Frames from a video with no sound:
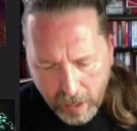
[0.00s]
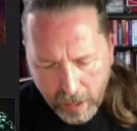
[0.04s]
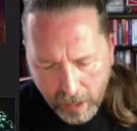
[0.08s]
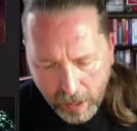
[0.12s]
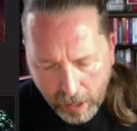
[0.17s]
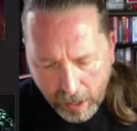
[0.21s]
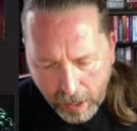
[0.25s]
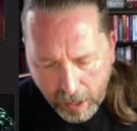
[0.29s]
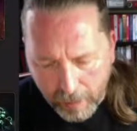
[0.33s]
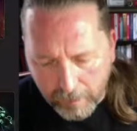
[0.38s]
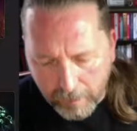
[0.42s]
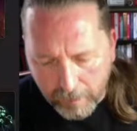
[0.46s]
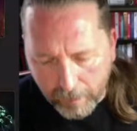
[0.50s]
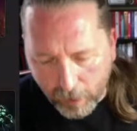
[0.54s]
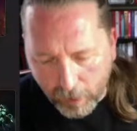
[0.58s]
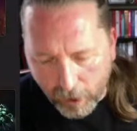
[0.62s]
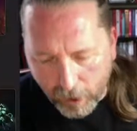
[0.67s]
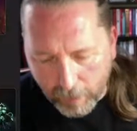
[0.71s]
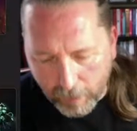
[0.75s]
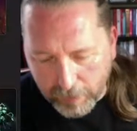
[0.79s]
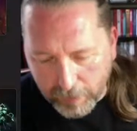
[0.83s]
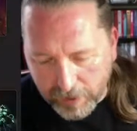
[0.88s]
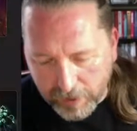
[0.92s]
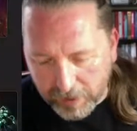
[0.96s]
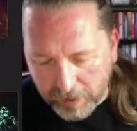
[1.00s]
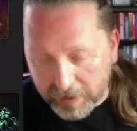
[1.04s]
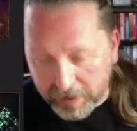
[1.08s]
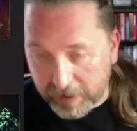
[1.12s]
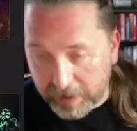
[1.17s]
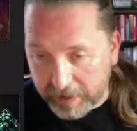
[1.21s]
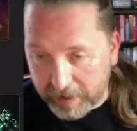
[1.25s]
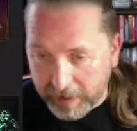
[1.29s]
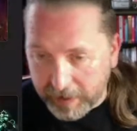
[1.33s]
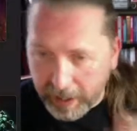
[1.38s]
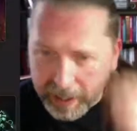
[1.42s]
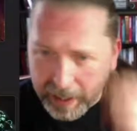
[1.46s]
I was
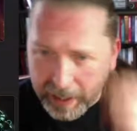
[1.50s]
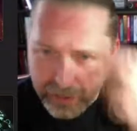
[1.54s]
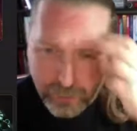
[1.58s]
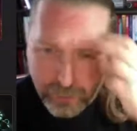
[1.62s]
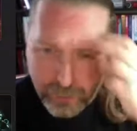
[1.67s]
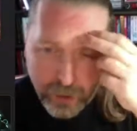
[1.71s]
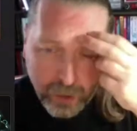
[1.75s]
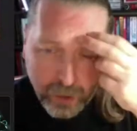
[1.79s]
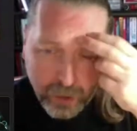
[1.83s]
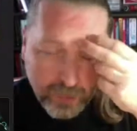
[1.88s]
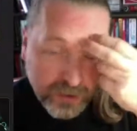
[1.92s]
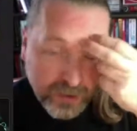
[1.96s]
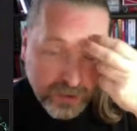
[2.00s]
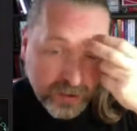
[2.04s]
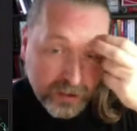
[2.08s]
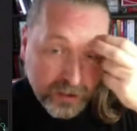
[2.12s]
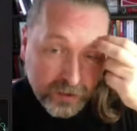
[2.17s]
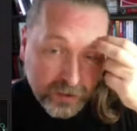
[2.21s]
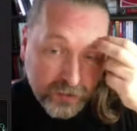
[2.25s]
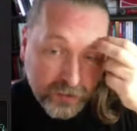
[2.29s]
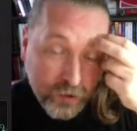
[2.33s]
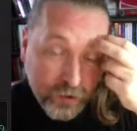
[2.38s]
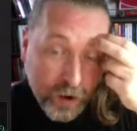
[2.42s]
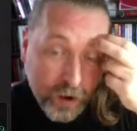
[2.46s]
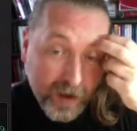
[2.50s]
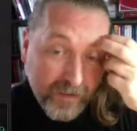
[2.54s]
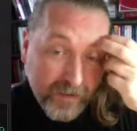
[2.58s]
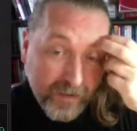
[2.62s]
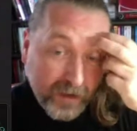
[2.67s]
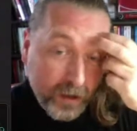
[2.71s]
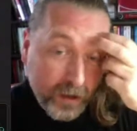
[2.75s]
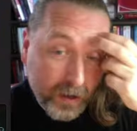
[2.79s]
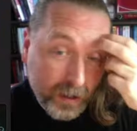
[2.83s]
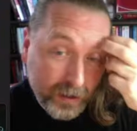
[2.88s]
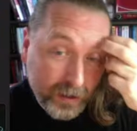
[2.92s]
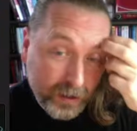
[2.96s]
just saying when I was
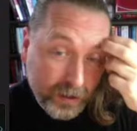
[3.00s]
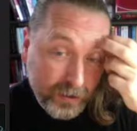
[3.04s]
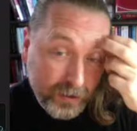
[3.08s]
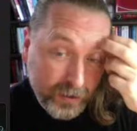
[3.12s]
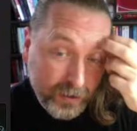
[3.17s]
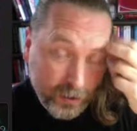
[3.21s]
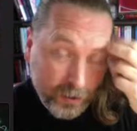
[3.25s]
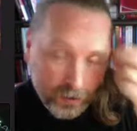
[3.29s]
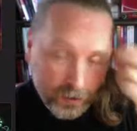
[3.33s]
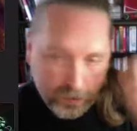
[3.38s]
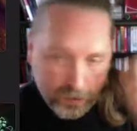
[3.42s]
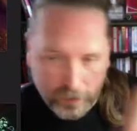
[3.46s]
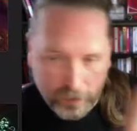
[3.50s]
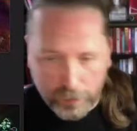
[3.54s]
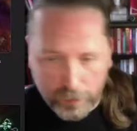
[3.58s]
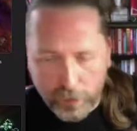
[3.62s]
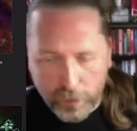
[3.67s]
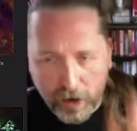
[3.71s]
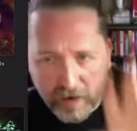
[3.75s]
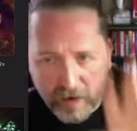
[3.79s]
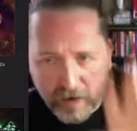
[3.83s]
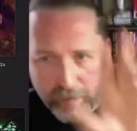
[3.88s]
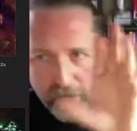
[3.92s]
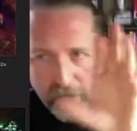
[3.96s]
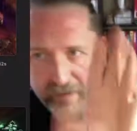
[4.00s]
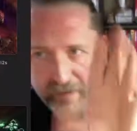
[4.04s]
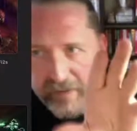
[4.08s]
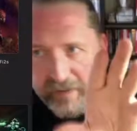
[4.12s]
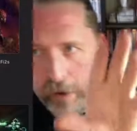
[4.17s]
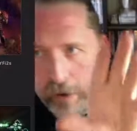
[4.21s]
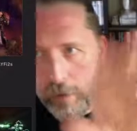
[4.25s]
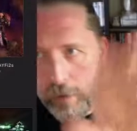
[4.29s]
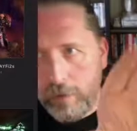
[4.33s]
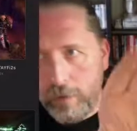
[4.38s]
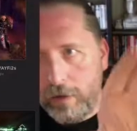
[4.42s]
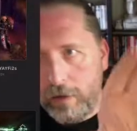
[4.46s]
driving, I because where I have my
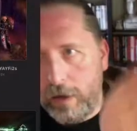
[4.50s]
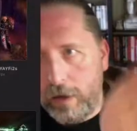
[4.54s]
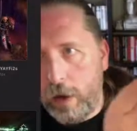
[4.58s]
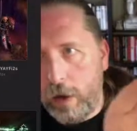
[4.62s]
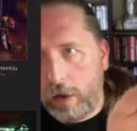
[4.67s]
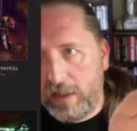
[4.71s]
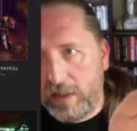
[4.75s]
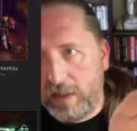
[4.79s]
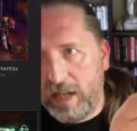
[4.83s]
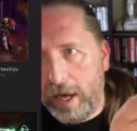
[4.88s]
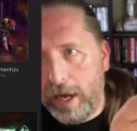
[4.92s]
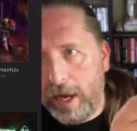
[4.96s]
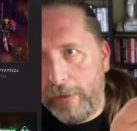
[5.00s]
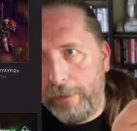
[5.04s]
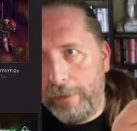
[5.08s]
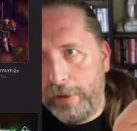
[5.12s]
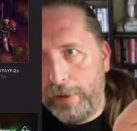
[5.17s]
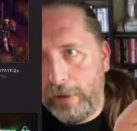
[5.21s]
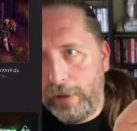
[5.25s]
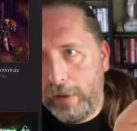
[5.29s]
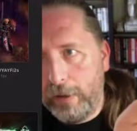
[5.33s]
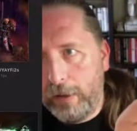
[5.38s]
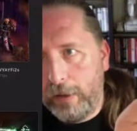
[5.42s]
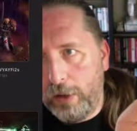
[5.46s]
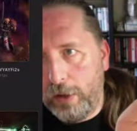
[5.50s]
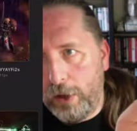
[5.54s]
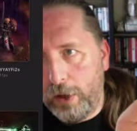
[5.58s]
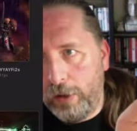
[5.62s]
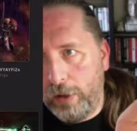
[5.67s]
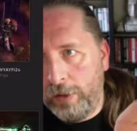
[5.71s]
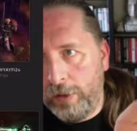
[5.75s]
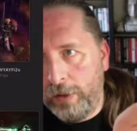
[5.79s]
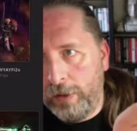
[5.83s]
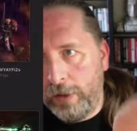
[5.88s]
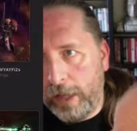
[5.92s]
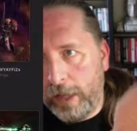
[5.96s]
phone locked up
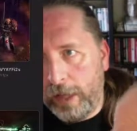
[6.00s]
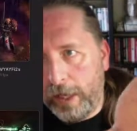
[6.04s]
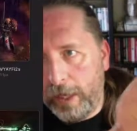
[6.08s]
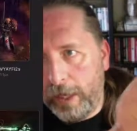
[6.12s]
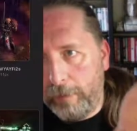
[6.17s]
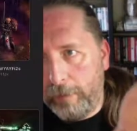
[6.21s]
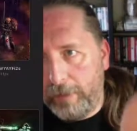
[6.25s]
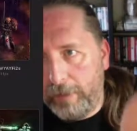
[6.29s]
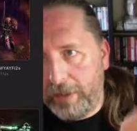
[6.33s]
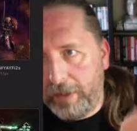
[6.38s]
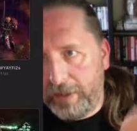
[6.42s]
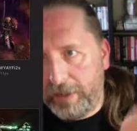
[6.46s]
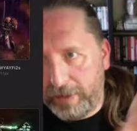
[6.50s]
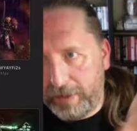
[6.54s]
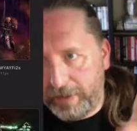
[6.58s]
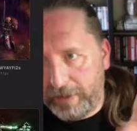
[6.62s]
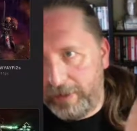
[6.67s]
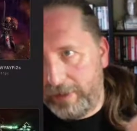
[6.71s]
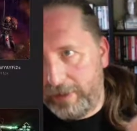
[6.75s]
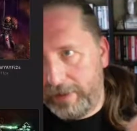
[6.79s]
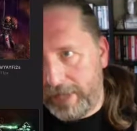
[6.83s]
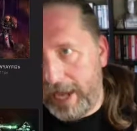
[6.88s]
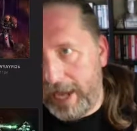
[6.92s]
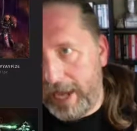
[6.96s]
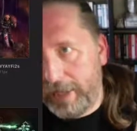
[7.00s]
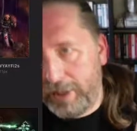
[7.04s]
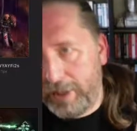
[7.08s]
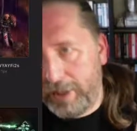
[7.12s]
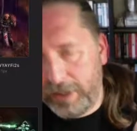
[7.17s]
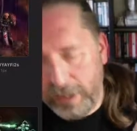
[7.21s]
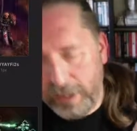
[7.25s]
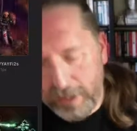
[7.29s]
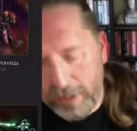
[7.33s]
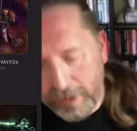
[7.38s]
on the dash,